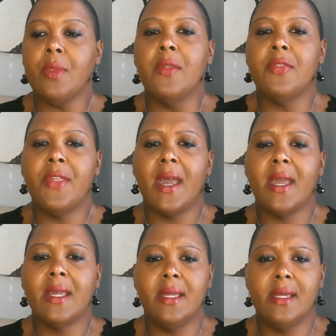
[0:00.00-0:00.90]

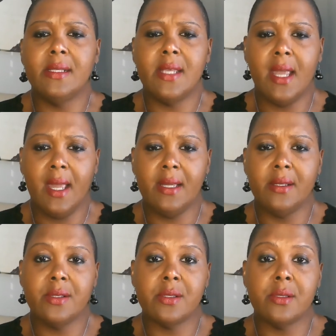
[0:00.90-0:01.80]
that it
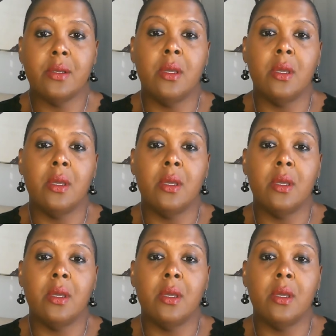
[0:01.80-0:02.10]
takes,